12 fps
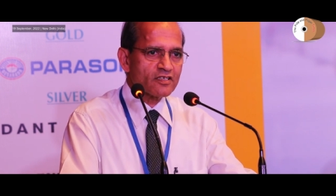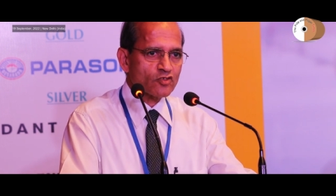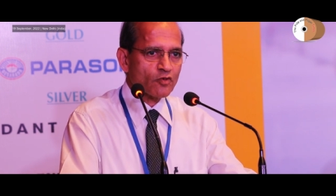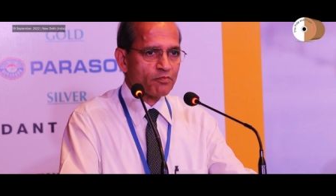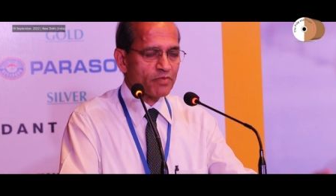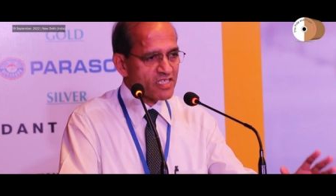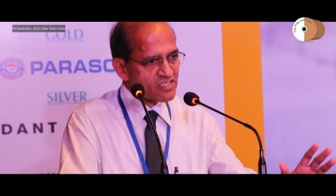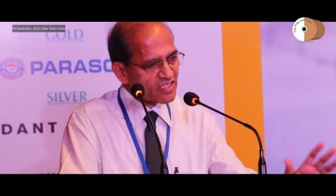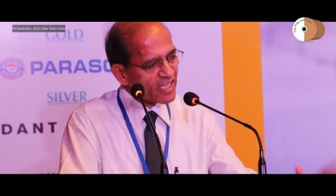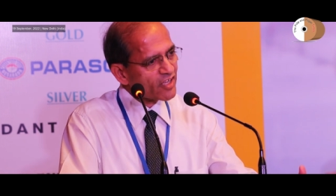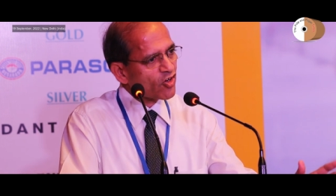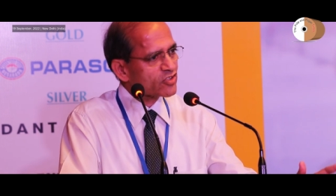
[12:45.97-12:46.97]
So please
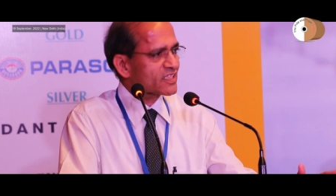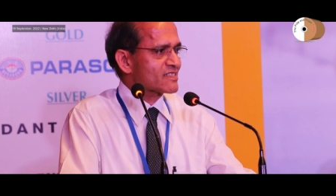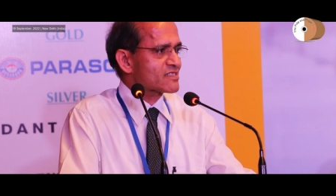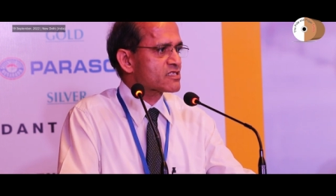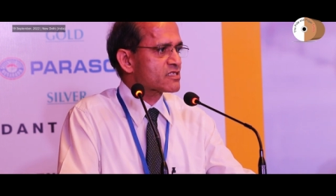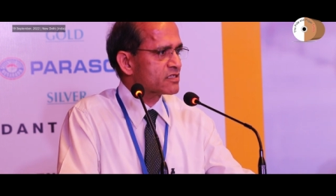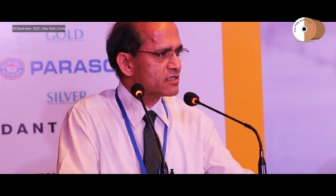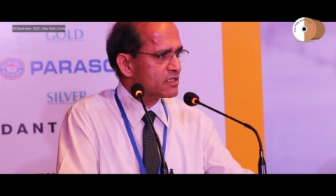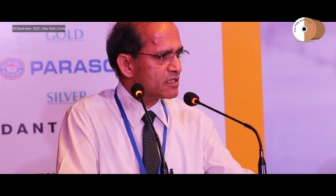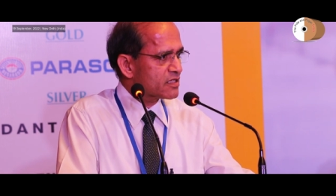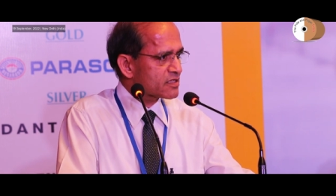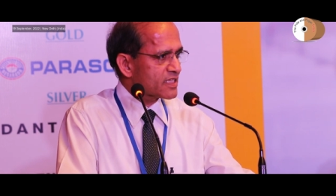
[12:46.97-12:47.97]
think on this,
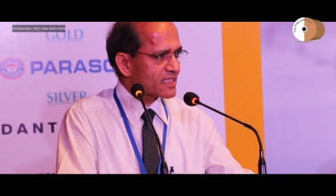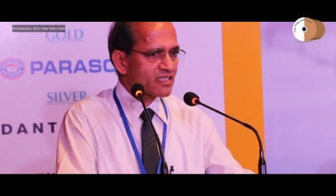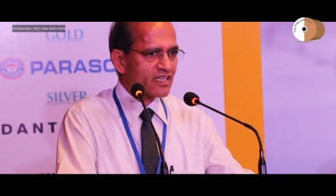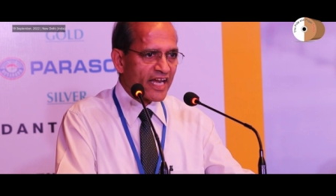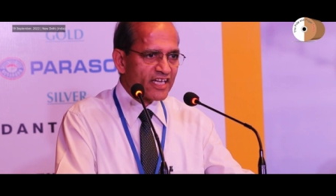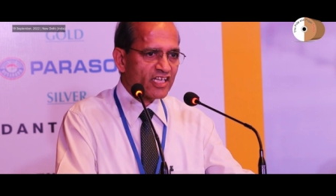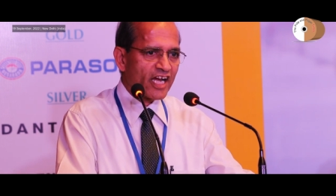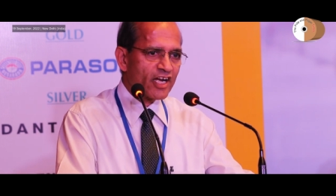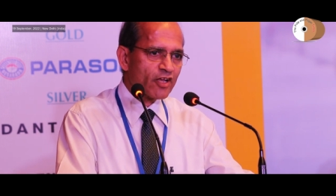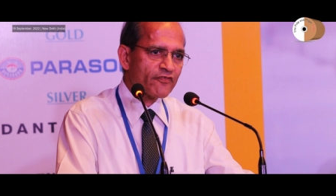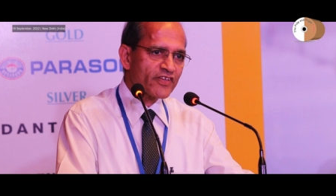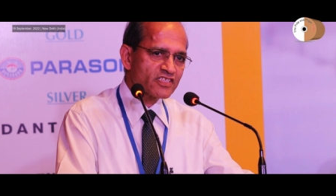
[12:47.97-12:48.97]
that the right
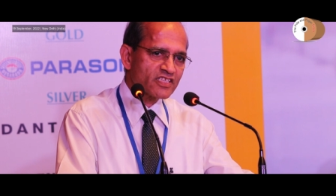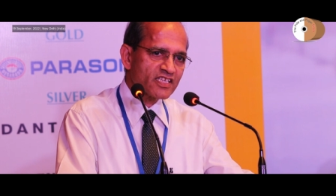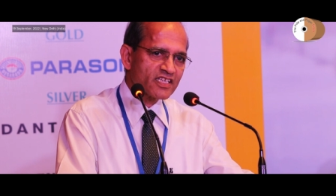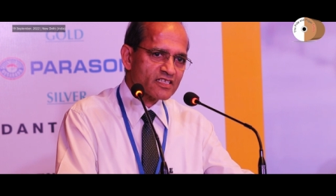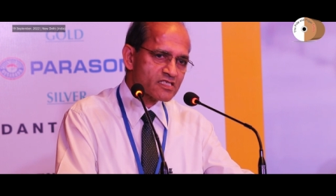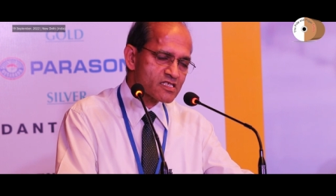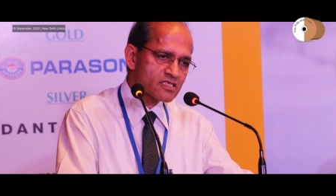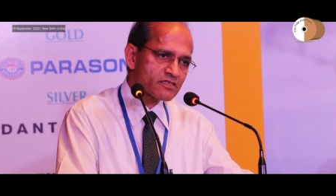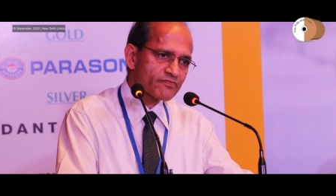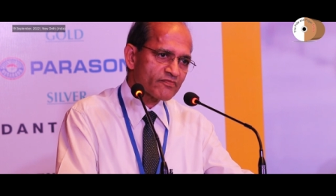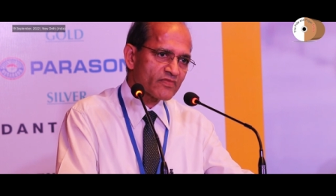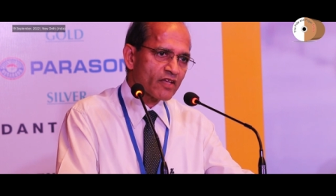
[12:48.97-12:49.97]
kind of
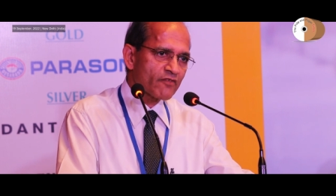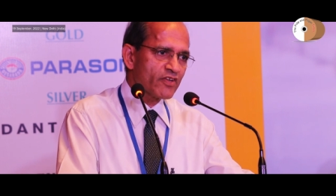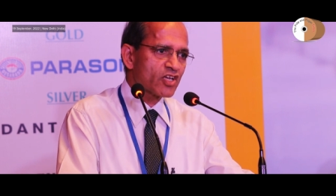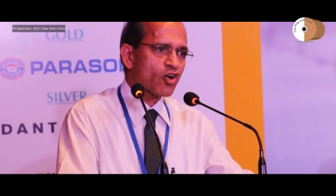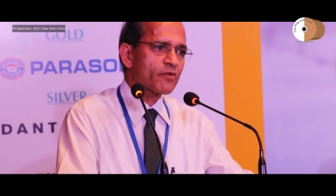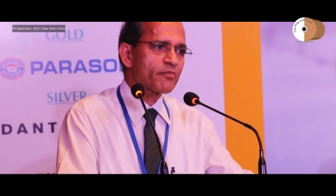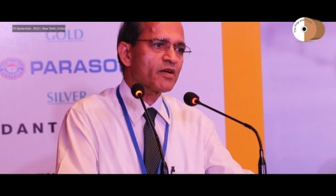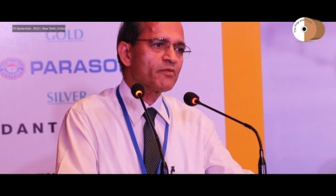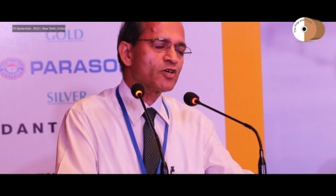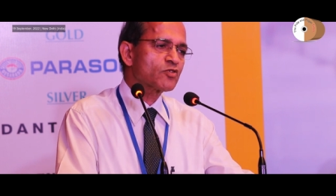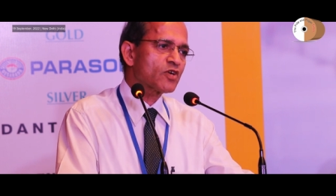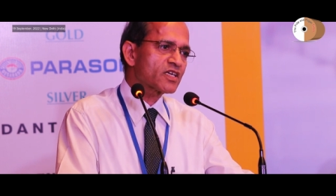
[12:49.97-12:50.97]
engineers will not be
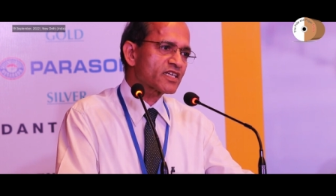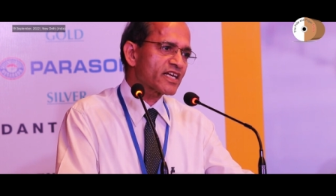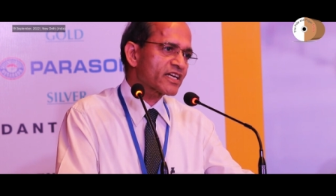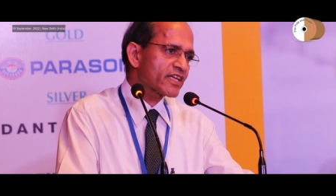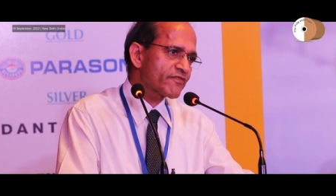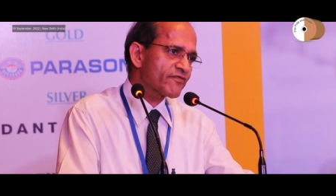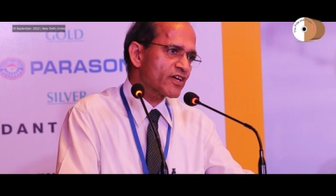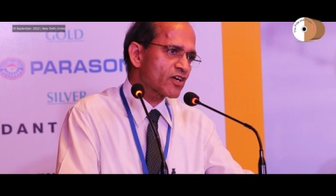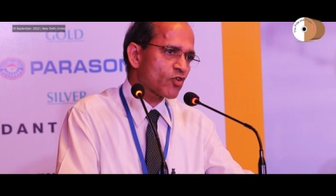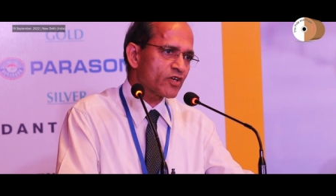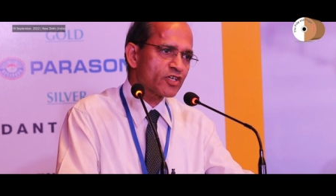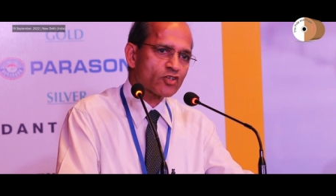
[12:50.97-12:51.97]
able to attract if we
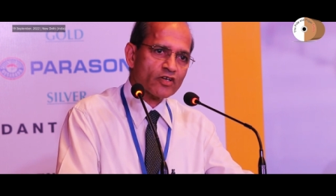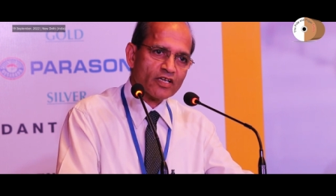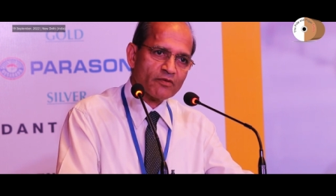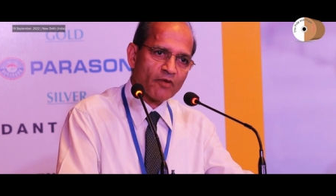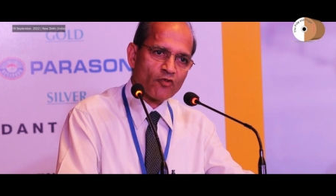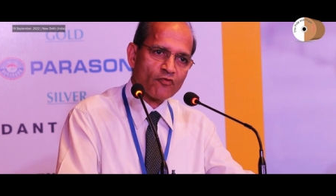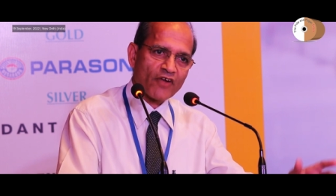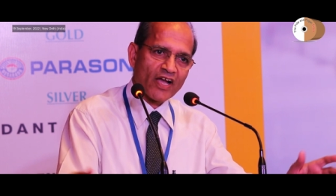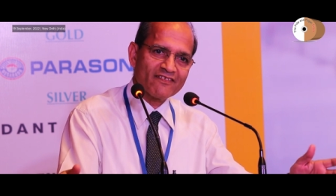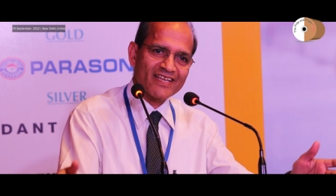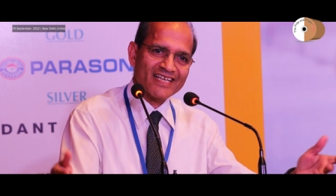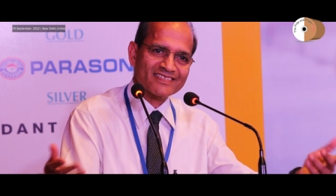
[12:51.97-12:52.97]
are only talking about
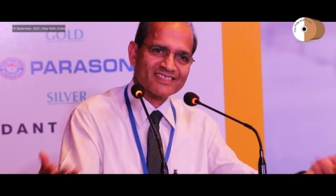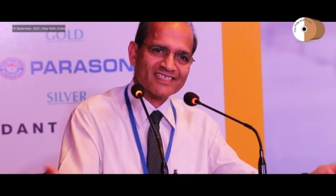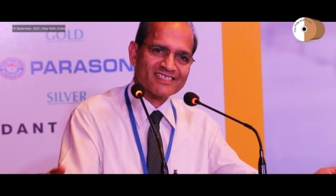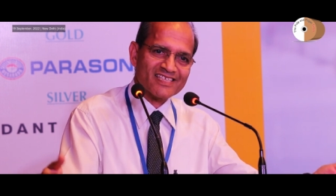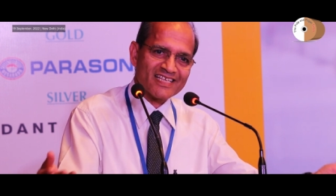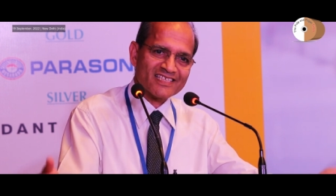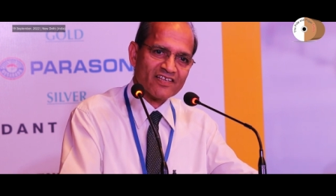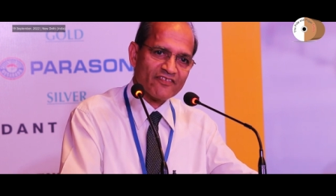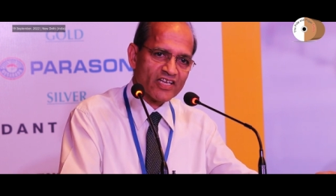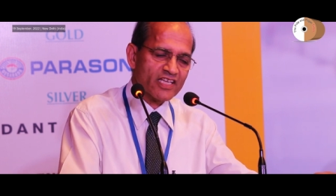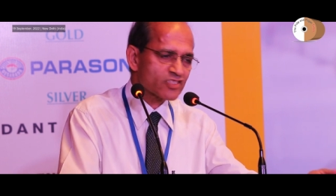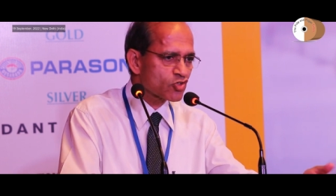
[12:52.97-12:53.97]
five lakhs, six lakhs,
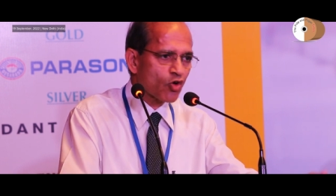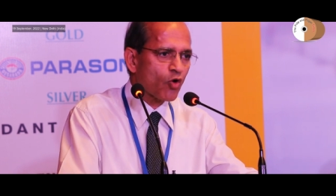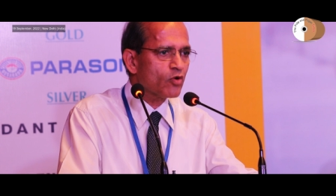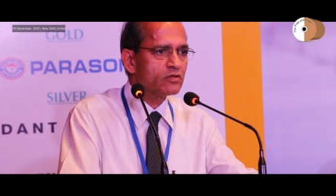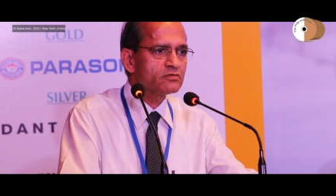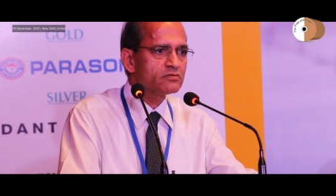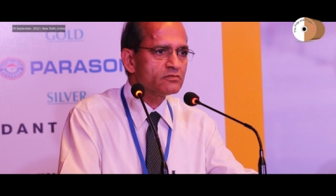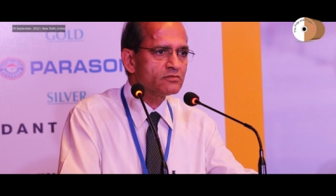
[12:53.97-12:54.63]
seven lakhs, no.